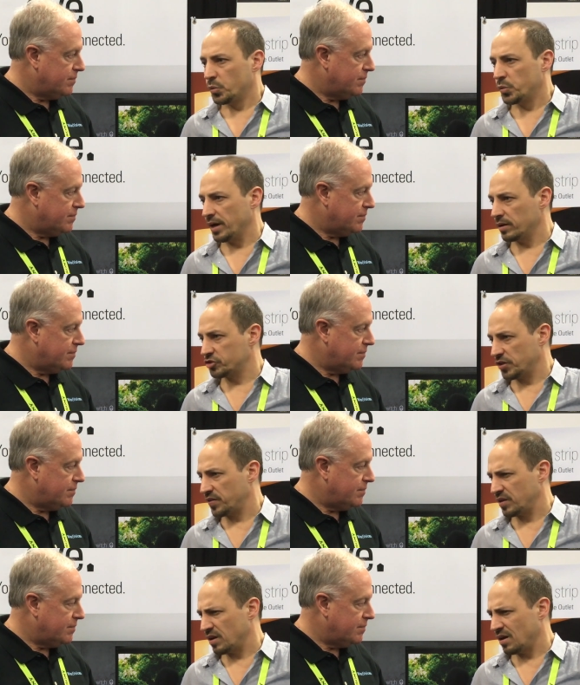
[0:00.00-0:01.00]
Speaker 1: We're
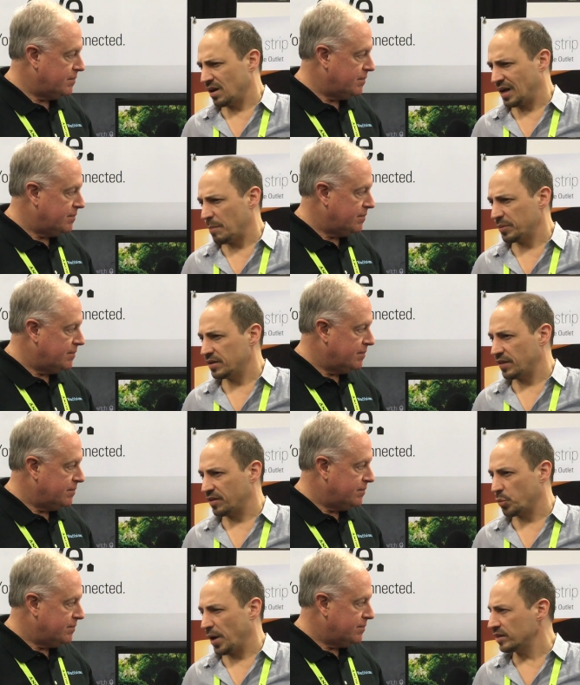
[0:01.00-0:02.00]
just a company
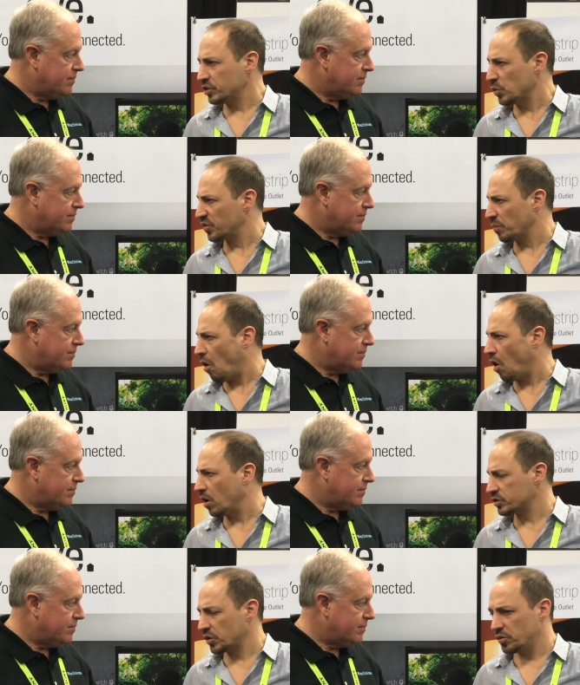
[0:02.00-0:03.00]
that's way too
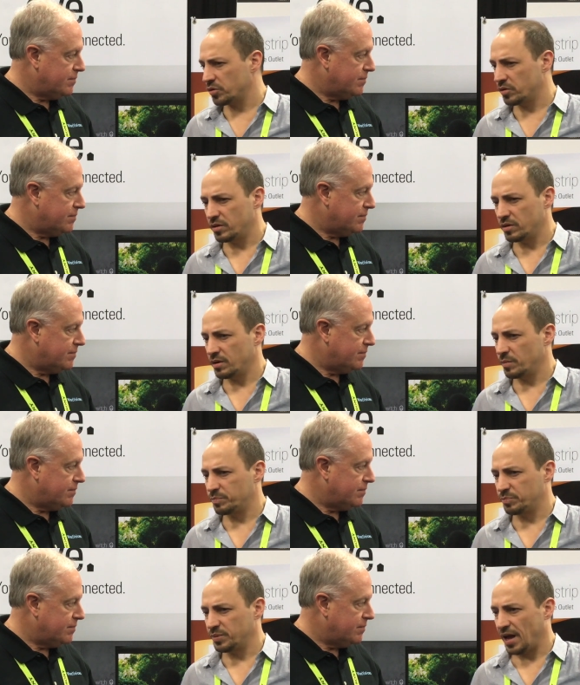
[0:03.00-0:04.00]
small to
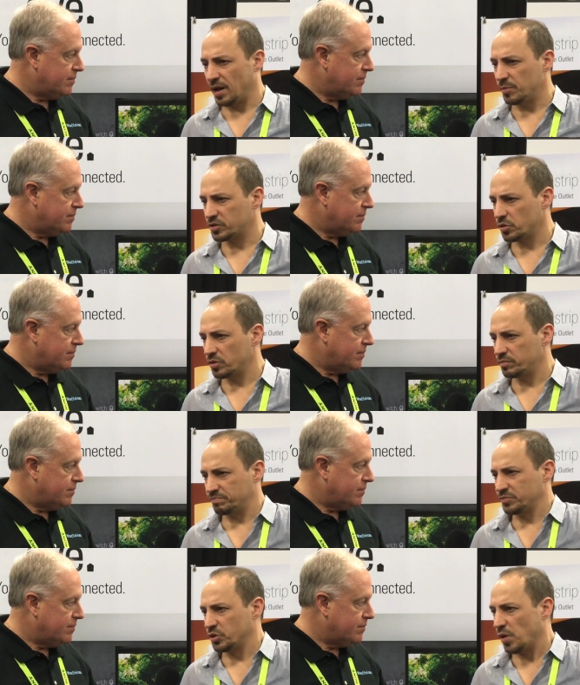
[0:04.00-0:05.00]
be able to
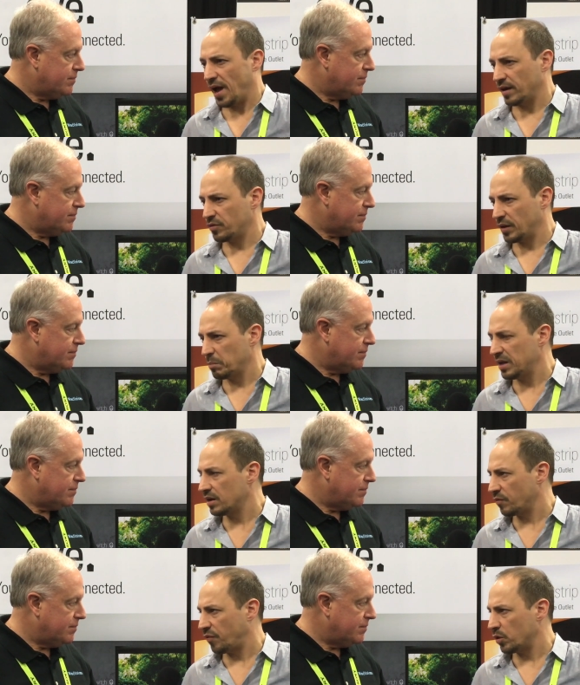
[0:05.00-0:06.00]
do anything
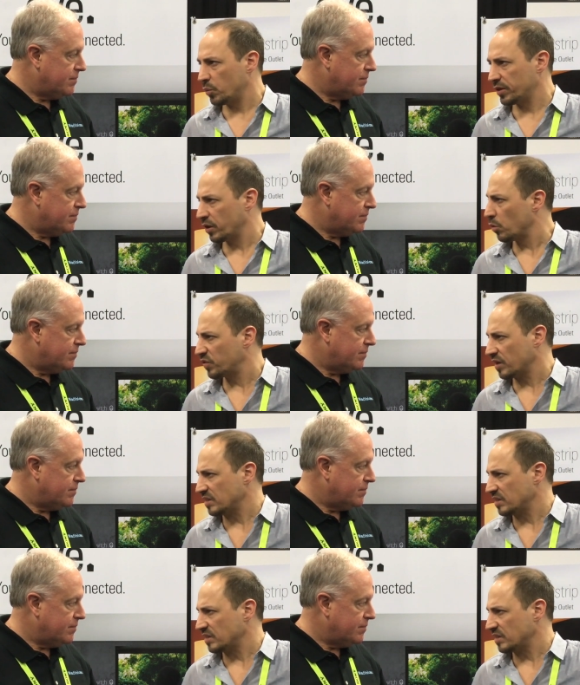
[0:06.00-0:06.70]
meaningful with user